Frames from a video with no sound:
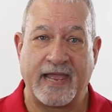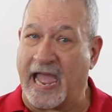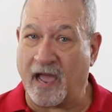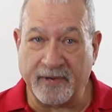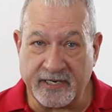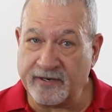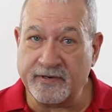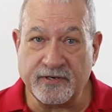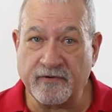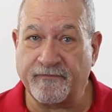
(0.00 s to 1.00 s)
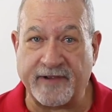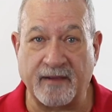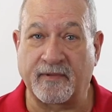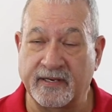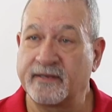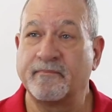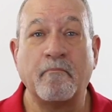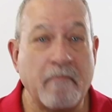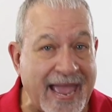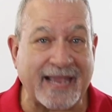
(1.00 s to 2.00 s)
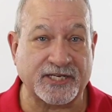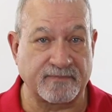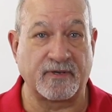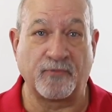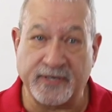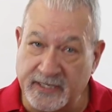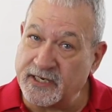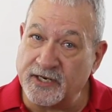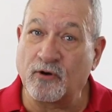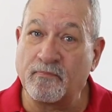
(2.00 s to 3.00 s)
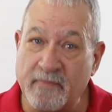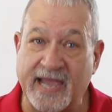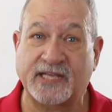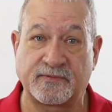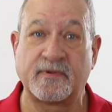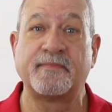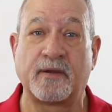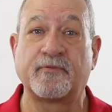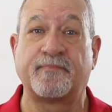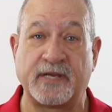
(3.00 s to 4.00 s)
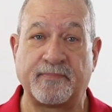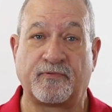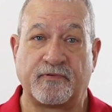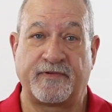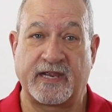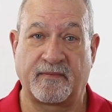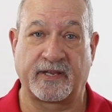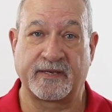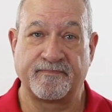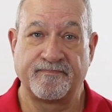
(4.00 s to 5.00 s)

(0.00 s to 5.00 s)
How many are in your family? Maximum. We need to know maximum number of people in the family.